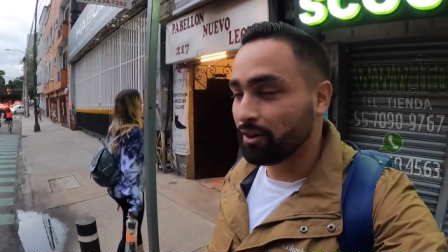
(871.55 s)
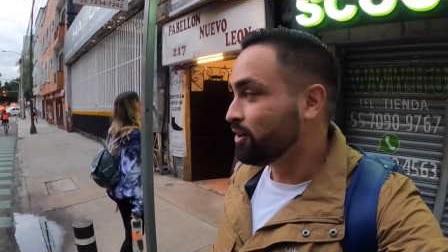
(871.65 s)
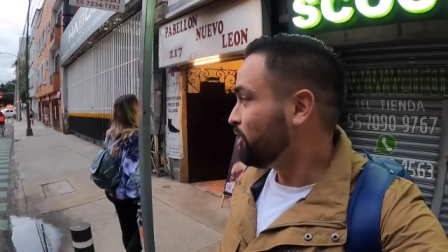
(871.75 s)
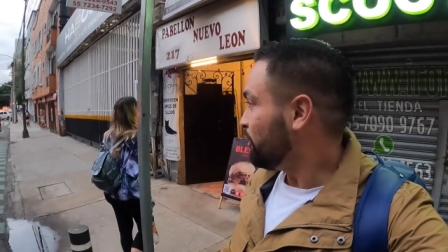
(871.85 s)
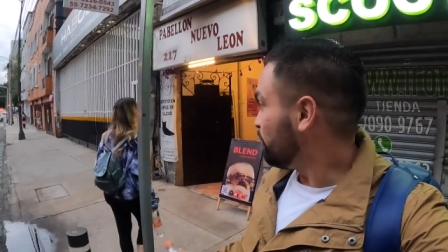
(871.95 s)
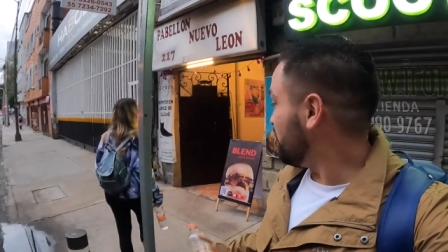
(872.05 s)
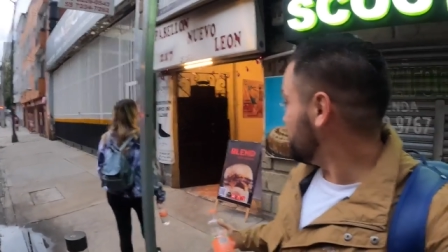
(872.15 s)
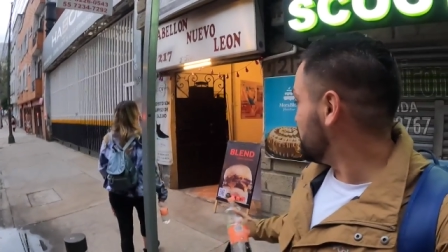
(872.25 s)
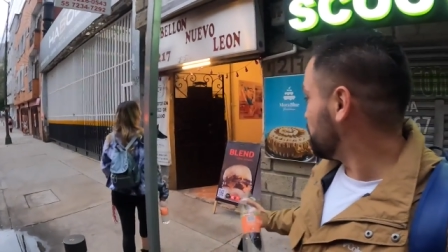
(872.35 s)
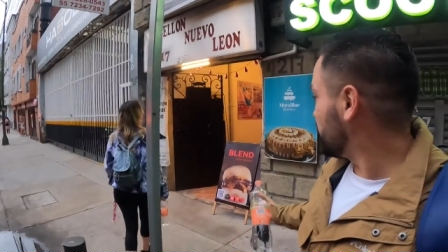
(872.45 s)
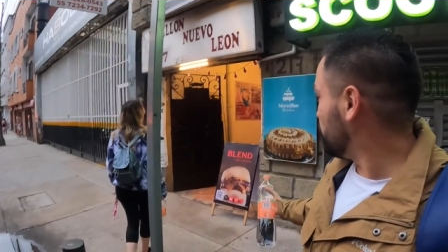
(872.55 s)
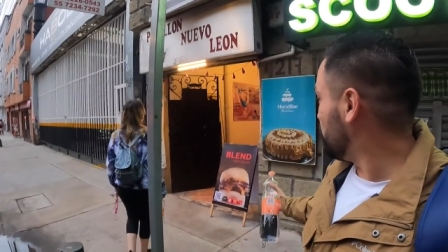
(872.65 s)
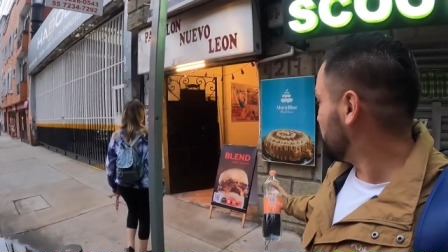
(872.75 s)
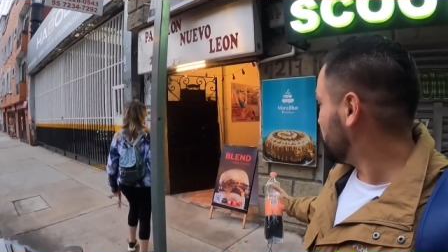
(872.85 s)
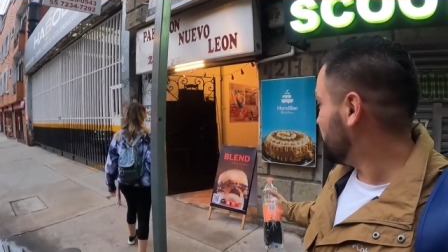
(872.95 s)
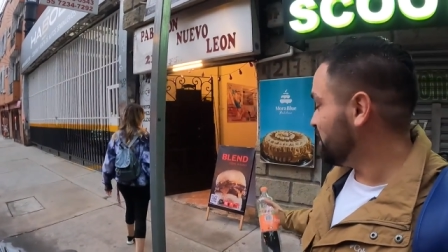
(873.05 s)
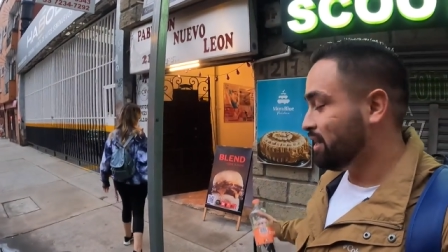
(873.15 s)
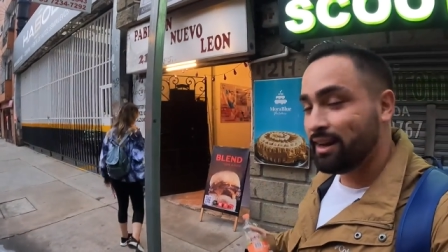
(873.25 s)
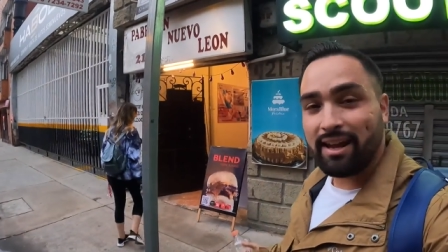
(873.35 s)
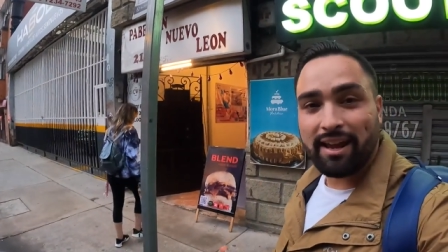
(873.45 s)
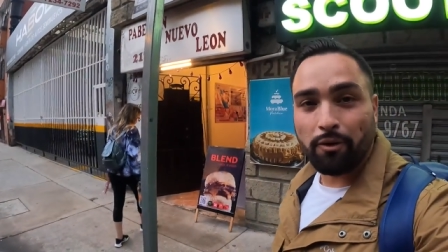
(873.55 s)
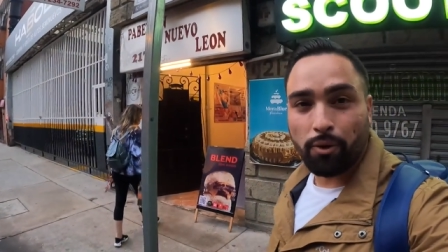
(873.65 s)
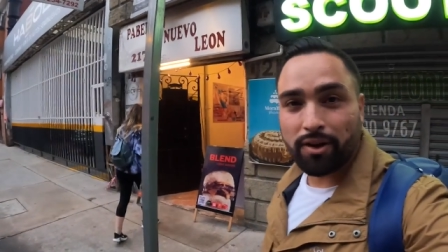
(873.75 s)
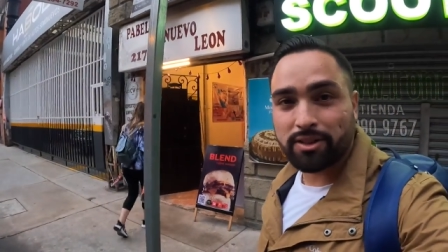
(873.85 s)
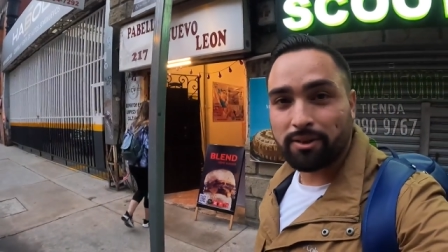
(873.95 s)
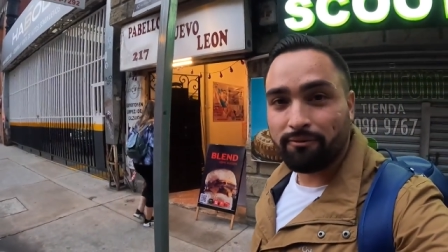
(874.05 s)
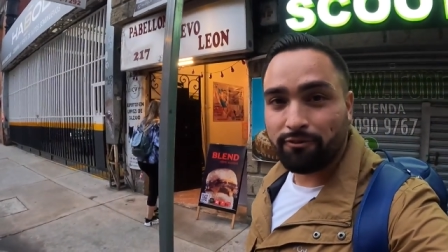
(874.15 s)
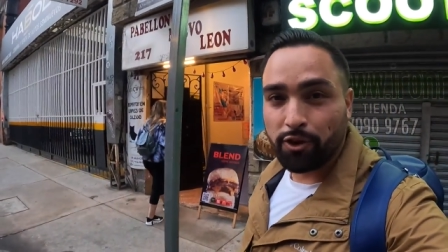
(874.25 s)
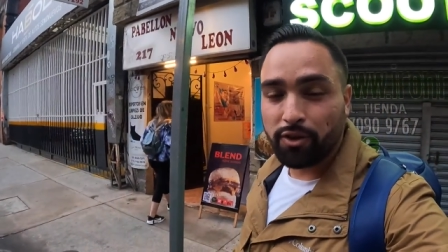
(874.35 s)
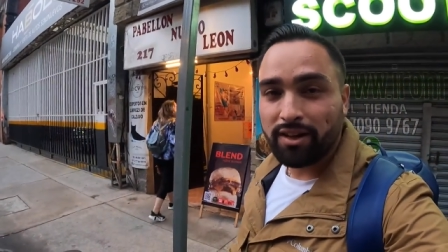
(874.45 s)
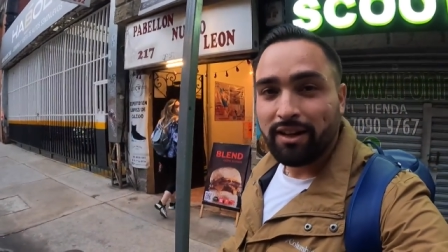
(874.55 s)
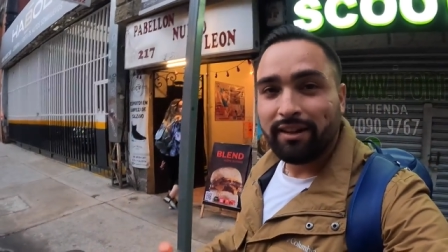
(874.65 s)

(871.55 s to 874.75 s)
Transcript: So right here, we're gonna walk on in and order some food.